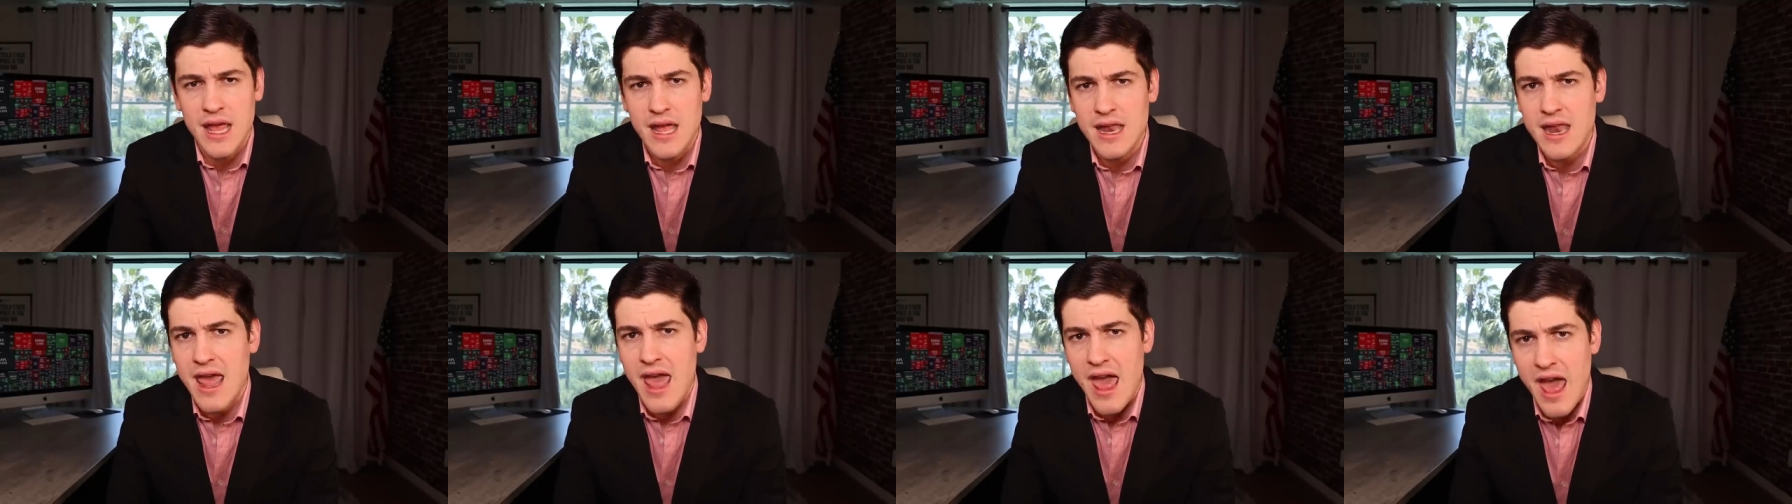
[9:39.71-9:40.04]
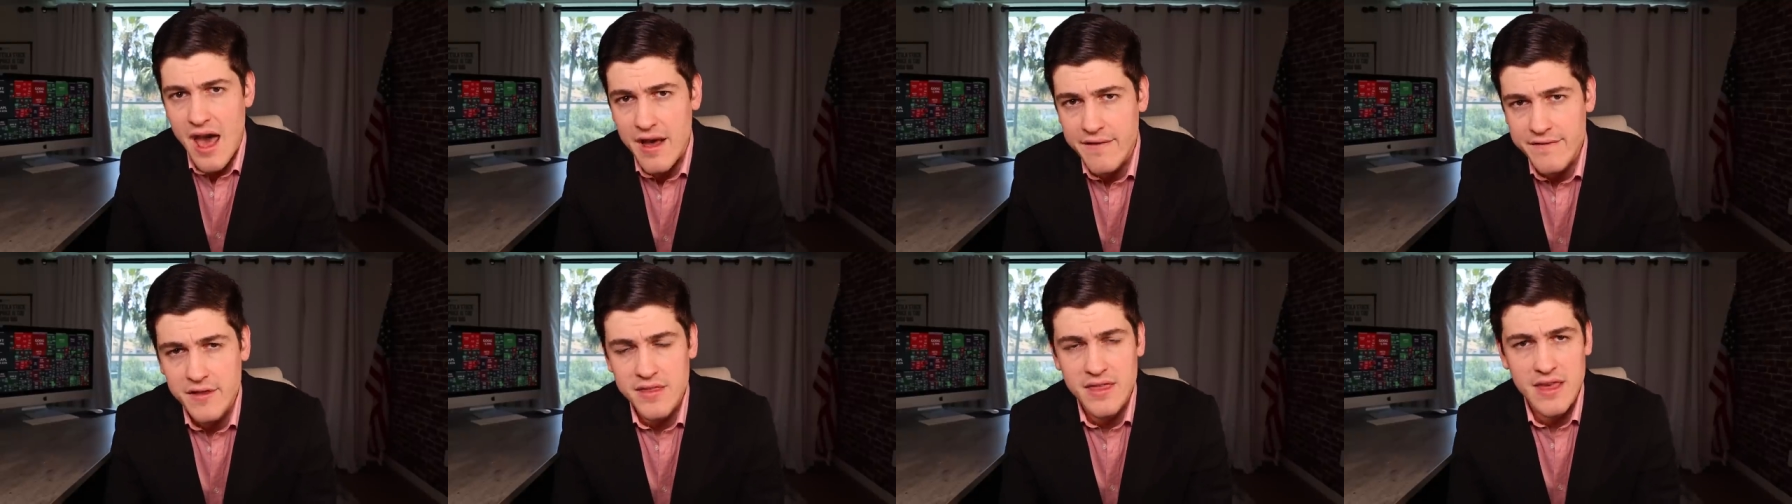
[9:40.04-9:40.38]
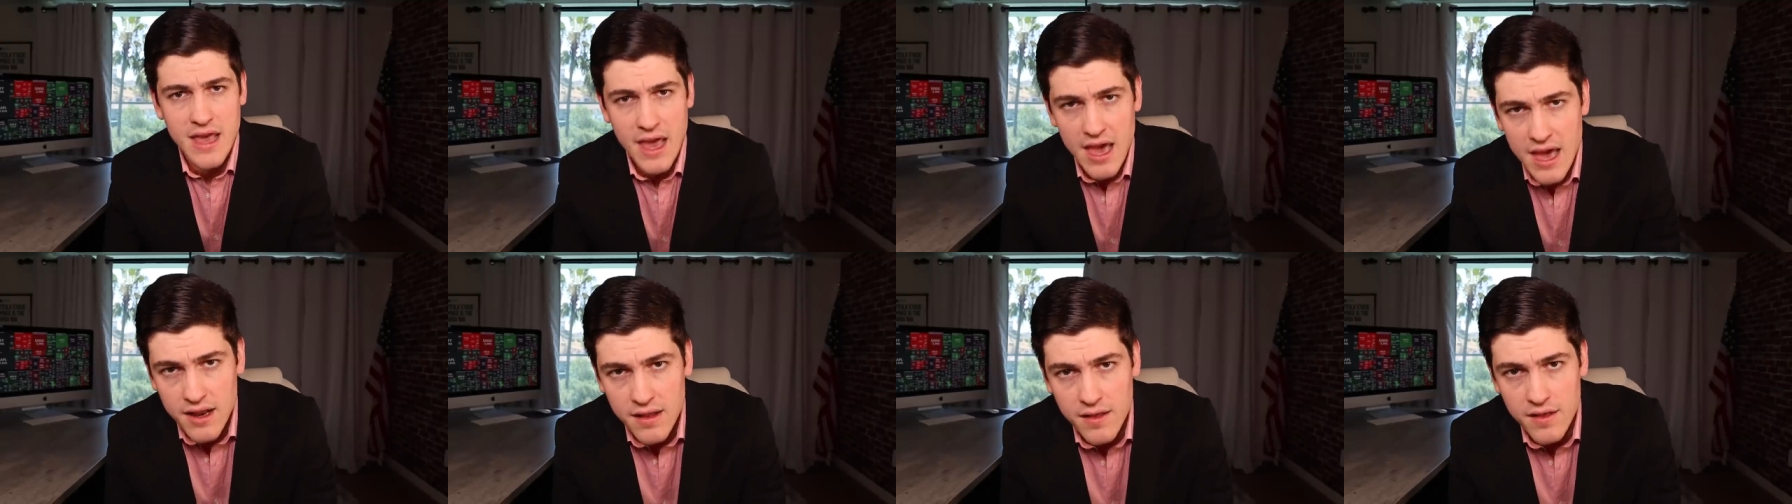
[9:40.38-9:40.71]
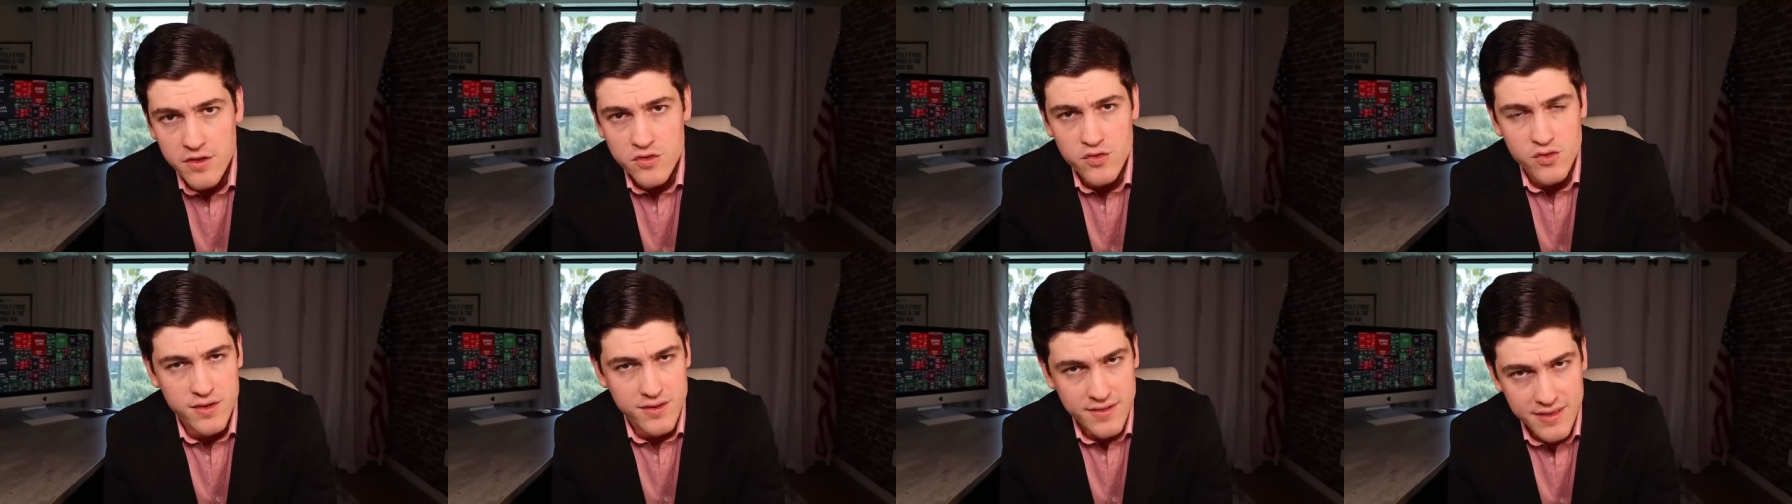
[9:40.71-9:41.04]
and half of the
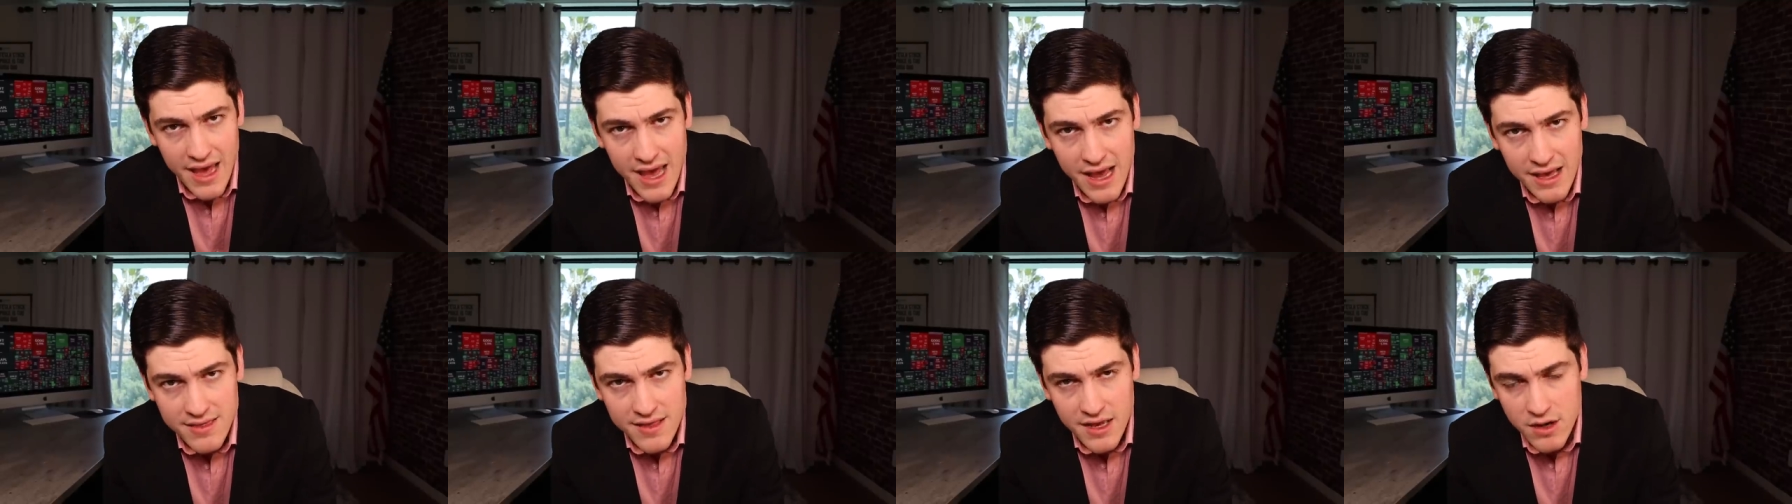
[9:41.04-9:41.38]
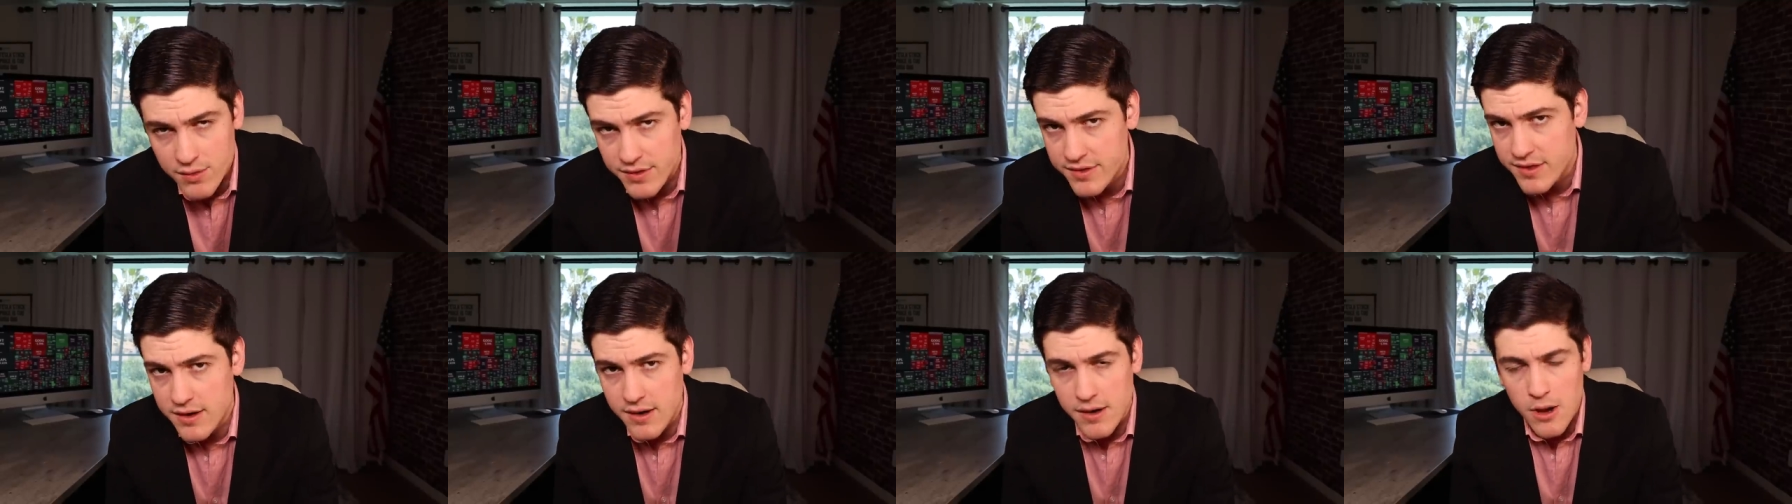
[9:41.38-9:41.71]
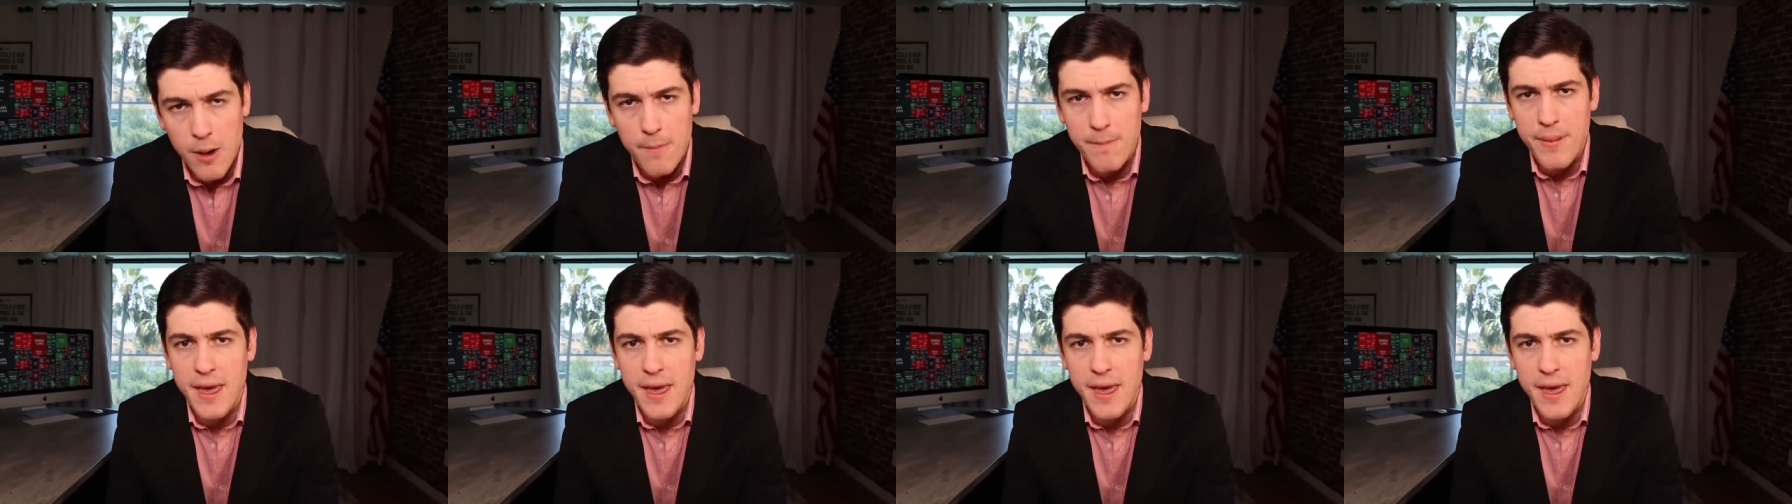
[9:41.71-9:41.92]
analysts were saying that it was going to go